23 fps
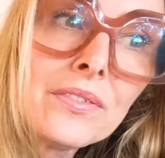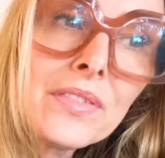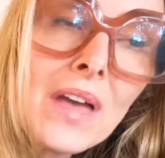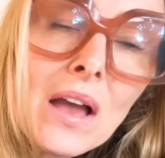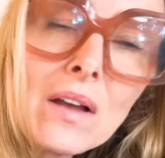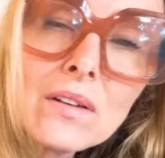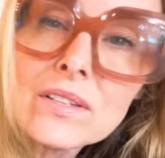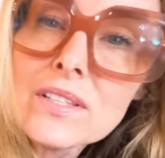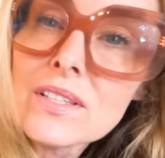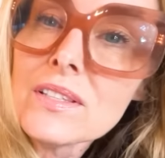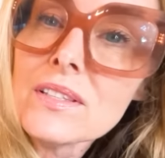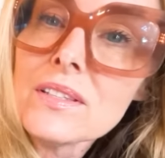
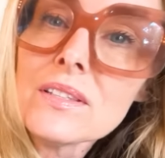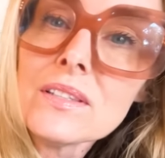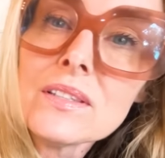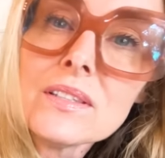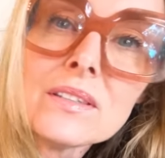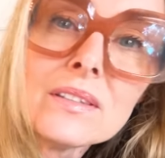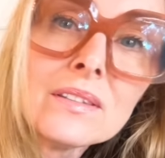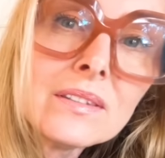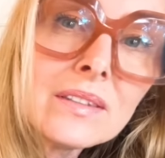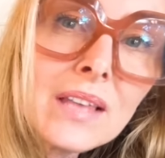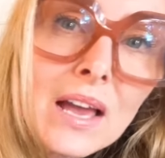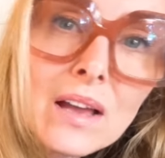Thousands
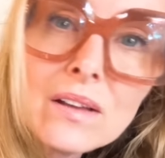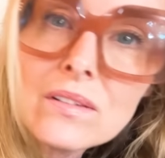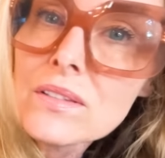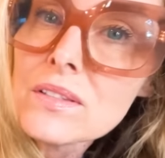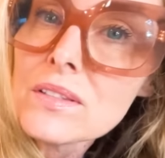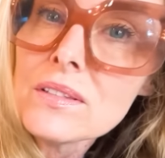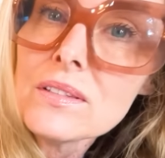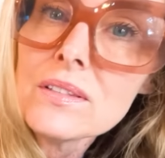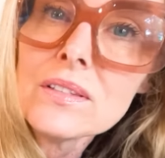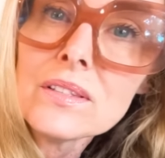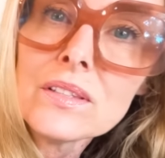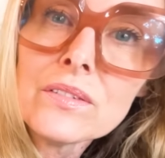and
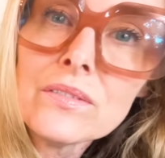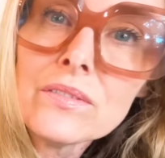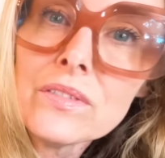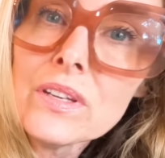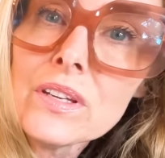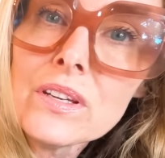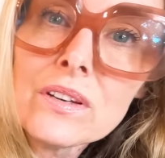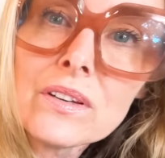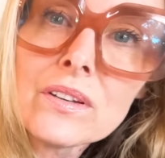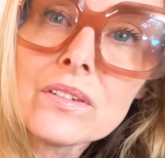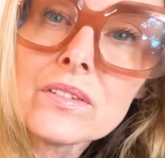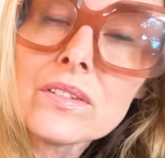thousands of
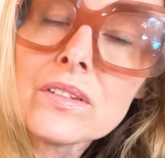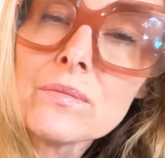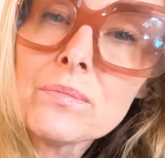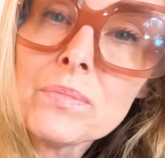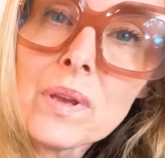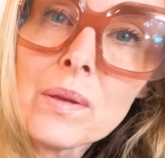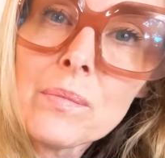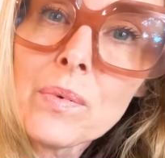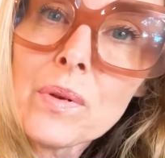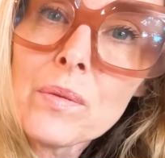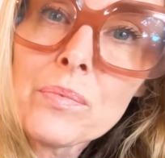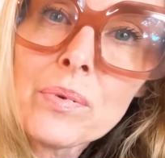years of
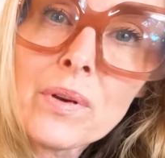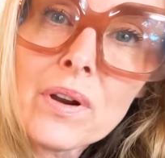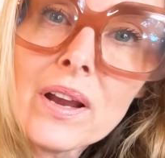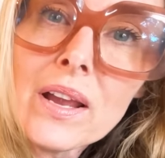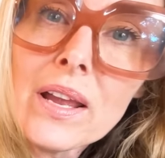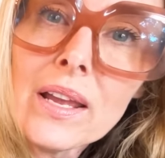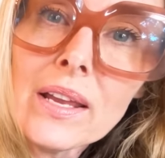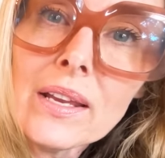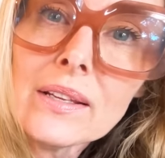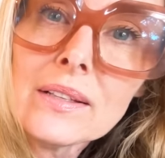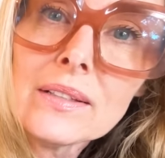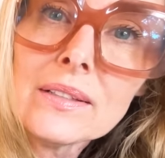people
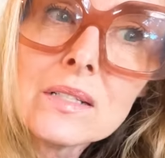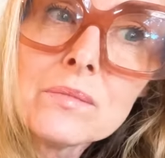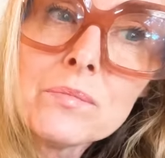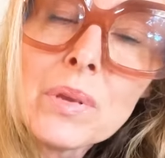praying,